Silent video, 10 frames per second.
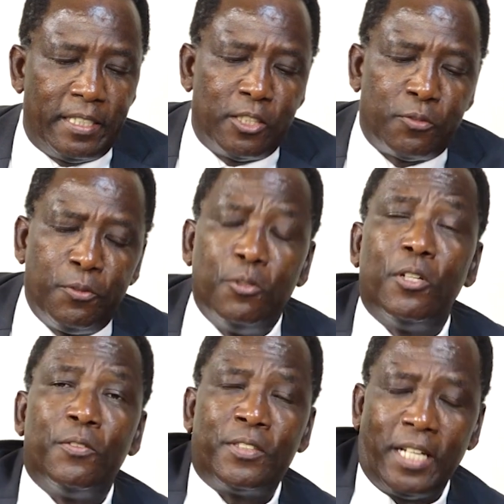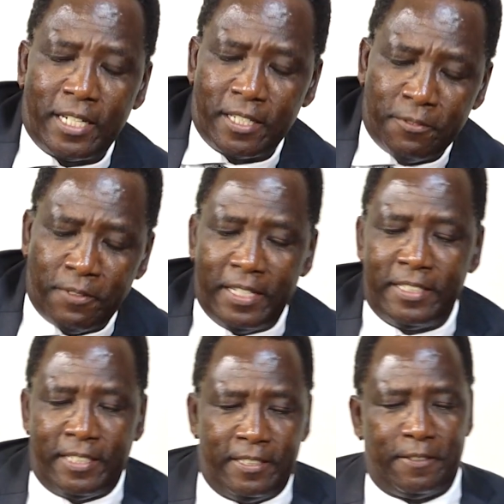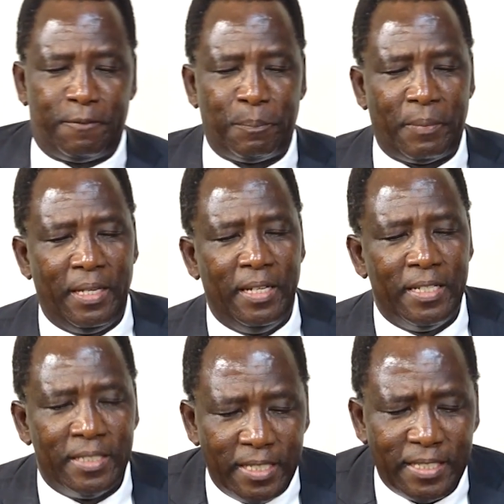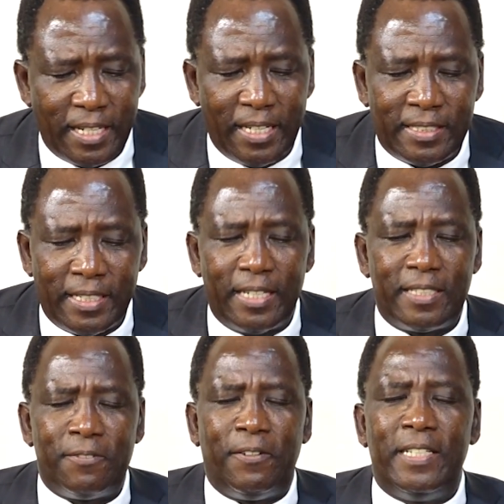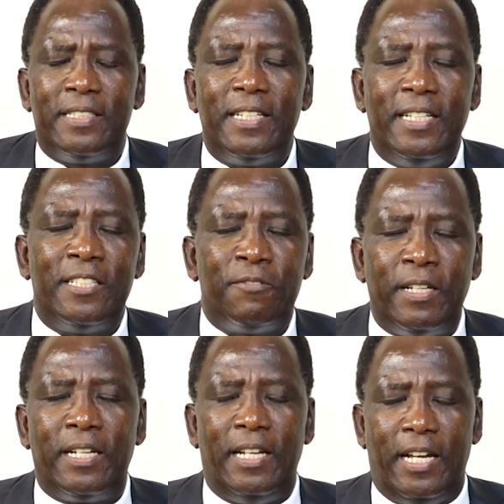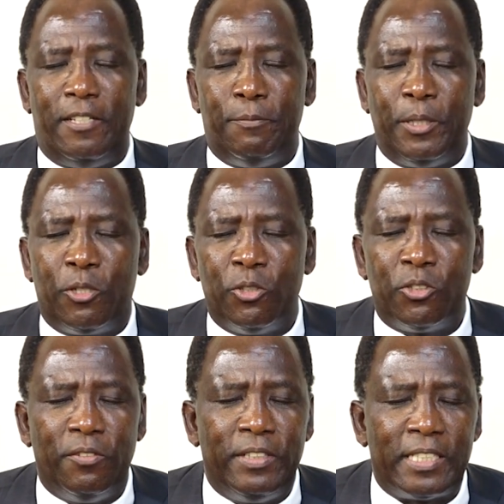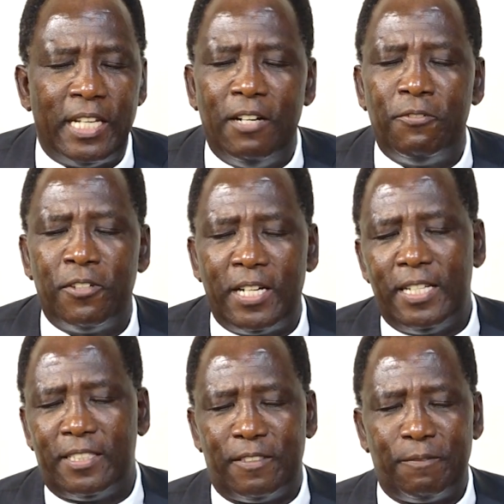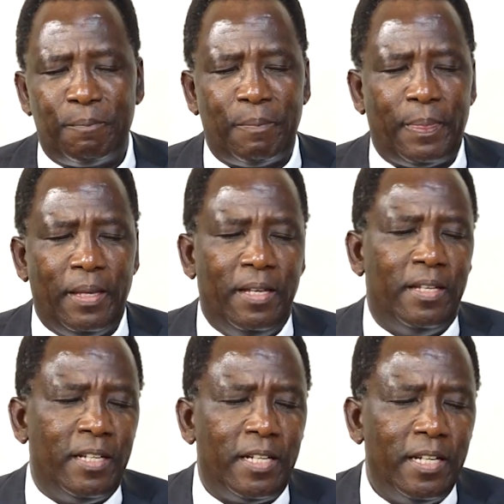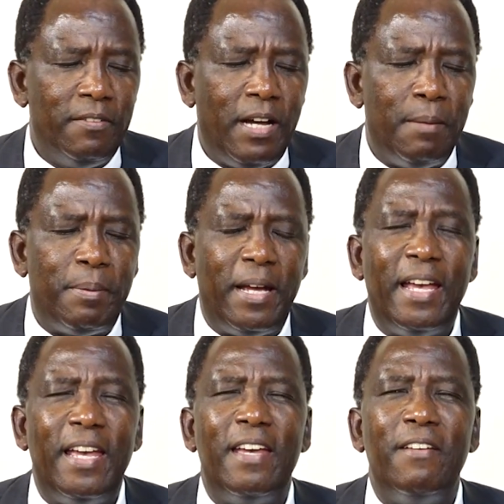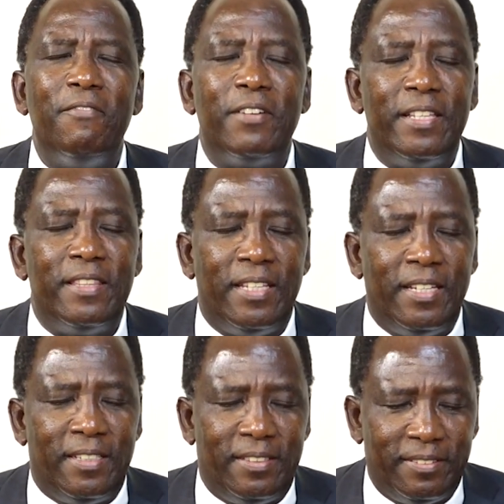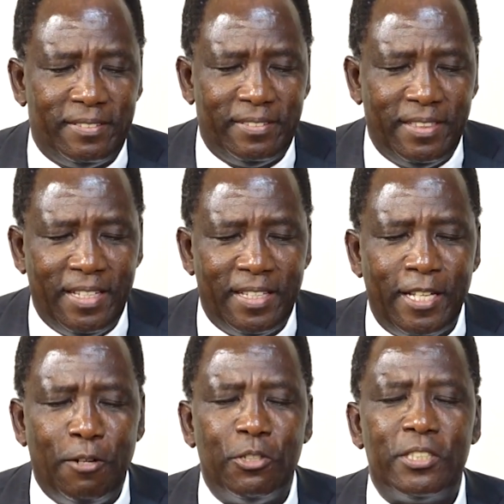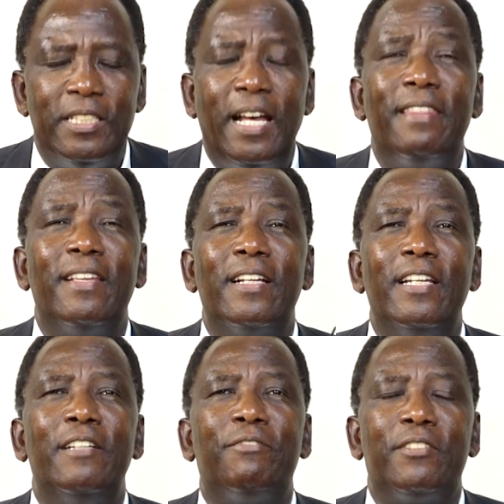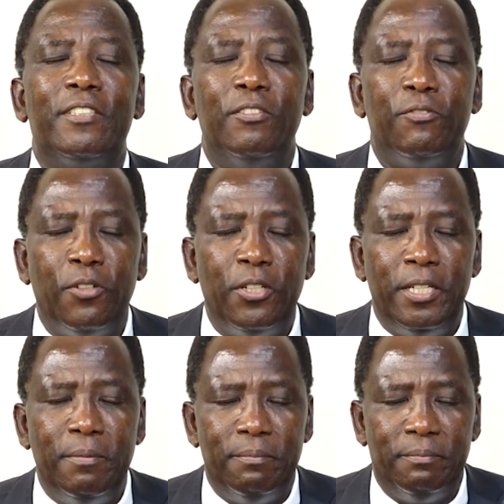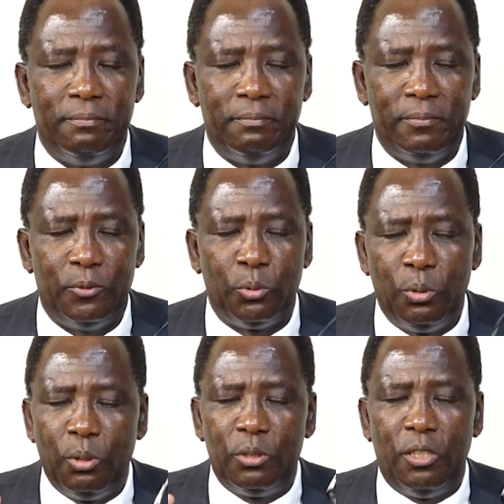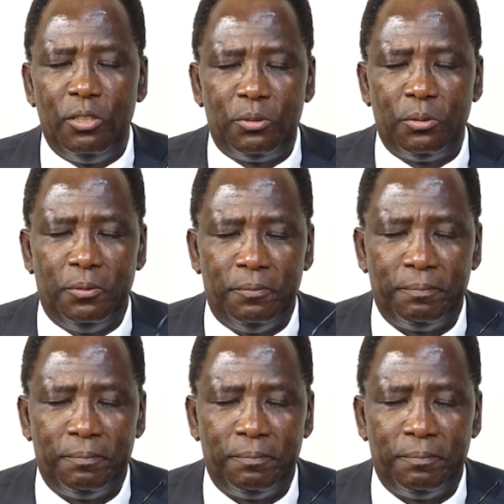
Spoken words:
It is full of sacrifices. Jesus sacrificed his very life because of his love for us. He gave up everything. There was nothing left for him to hold on to.